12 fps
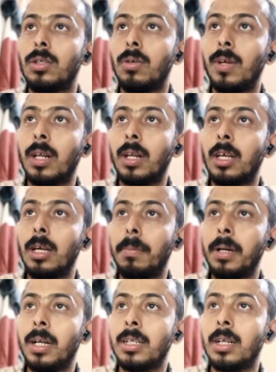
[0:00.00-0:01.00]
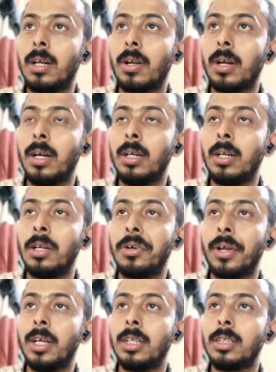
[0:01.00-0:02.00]
So we'll keep it as Android
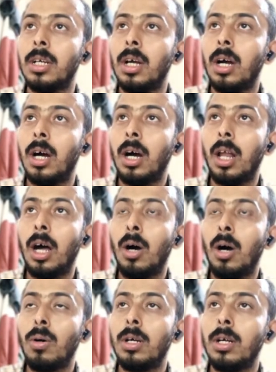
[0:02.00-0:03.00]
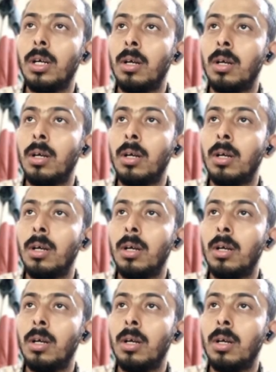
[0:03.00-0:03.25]
ingress allow.